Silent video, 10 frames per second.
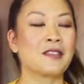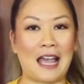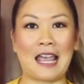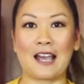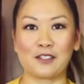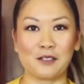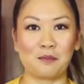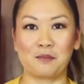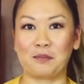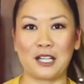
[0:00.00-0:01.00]
I have some
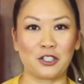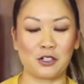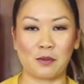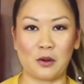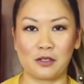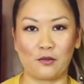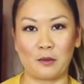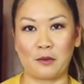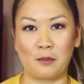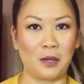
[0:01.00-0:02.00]
pictures posted
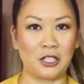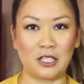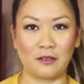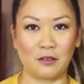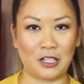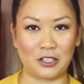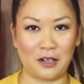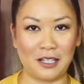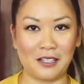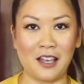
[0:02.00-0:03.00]
from a bunch of different
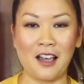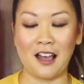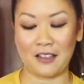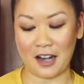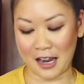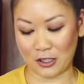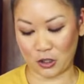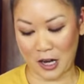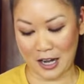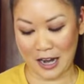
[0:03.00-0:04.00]
restaurants that I
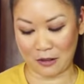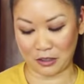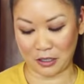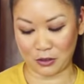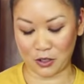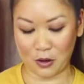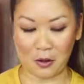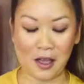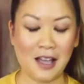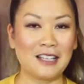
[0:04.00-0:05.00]
tried out there. So
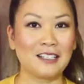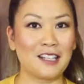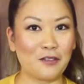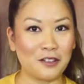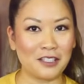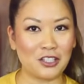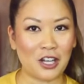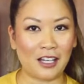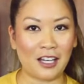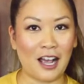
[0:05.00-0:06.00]
definitely
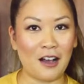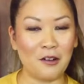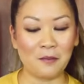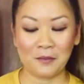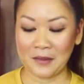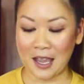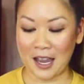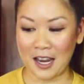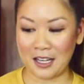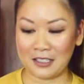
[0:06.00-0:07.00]
check it out.
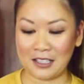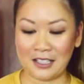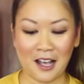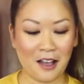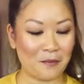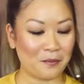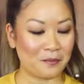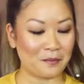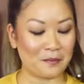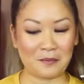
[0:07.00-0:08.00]
And yeah,
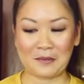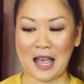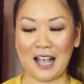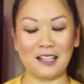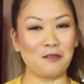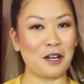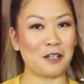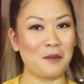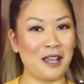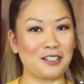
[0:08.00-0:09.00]
highly
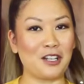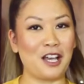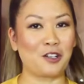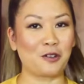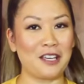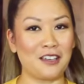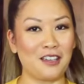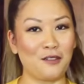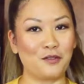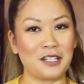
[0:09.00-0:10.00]
recommend. A great
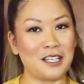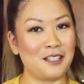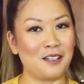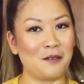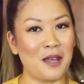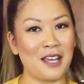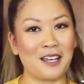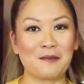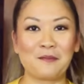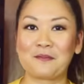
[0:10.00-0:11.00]
gift, easy to
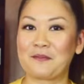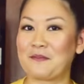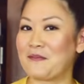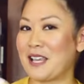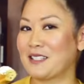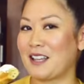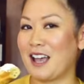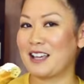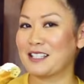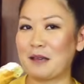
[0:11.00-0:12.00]
make. Thanks
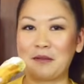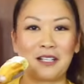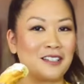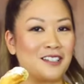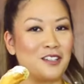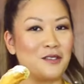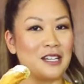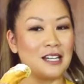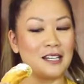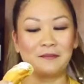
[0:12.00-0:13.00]
guys, I'm gonna continue
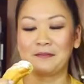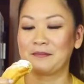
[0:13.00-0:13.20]
eating.